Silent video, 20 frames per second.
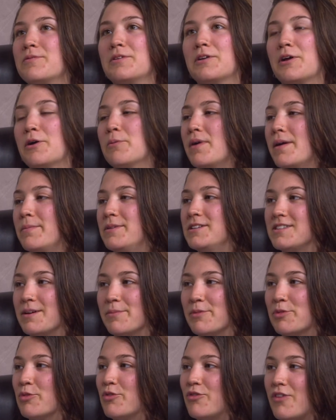Maybe
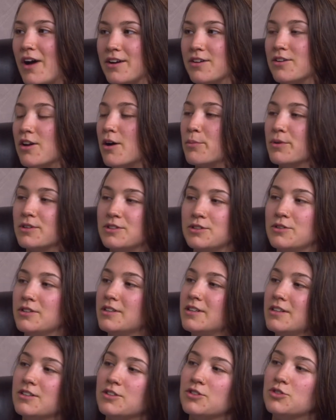someone will find an opportunity to